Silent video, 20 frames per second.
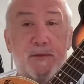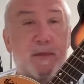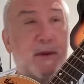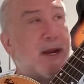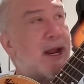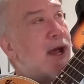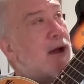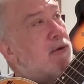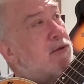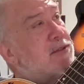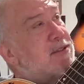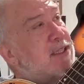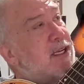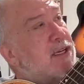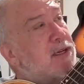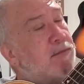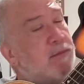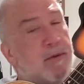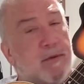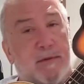but I was
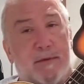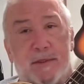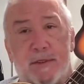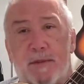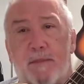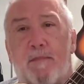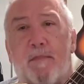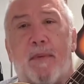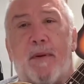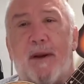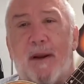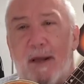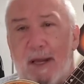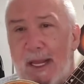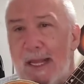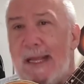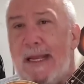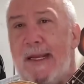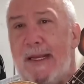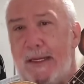able to
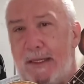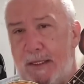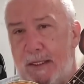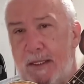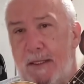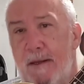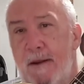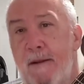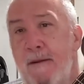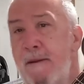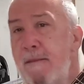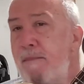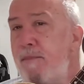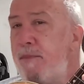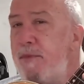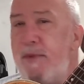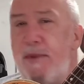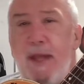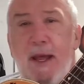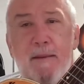play it.
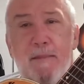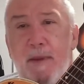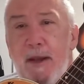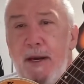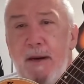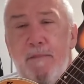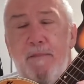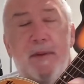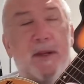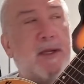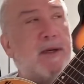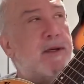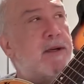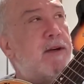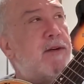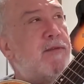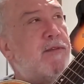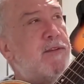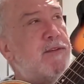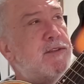That made a big
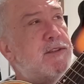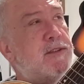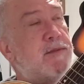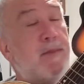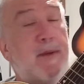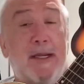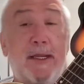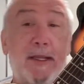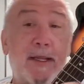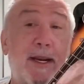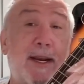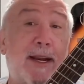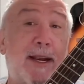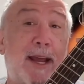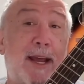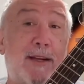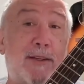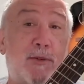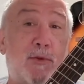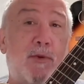difference to me. And then I
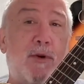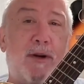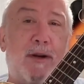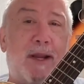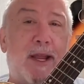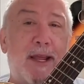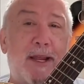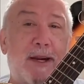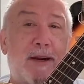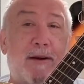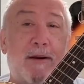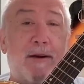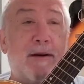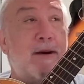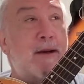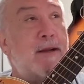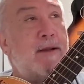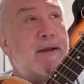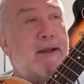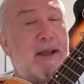got to where later,
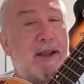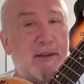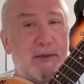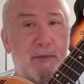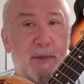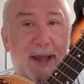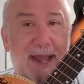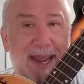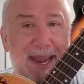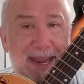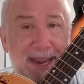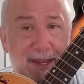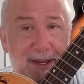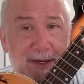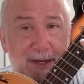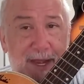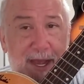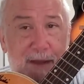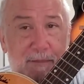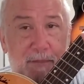as my
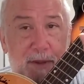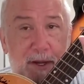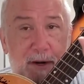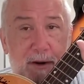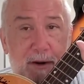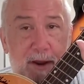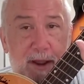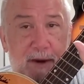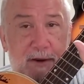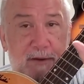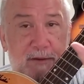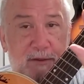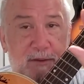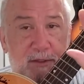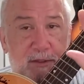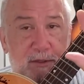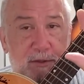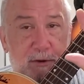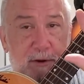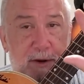hand got better and I could
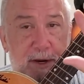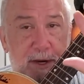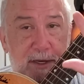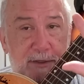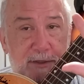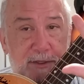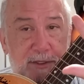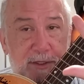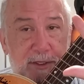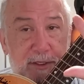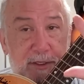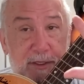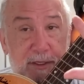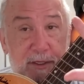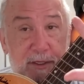stretch it